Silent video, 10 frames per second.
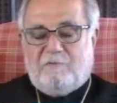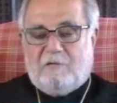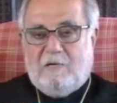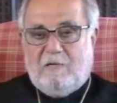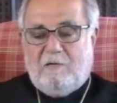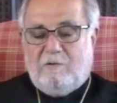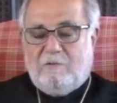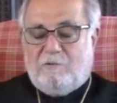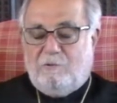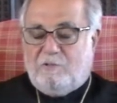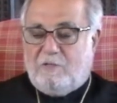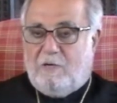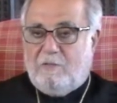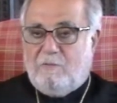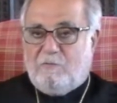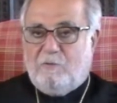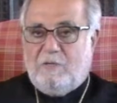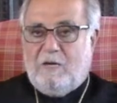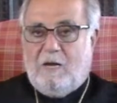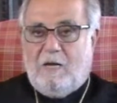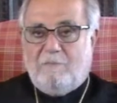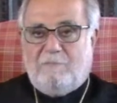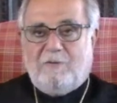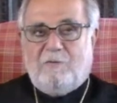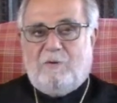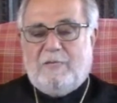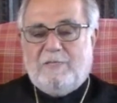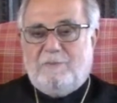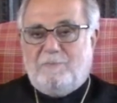day here in Tucson. It was really hot, by the way.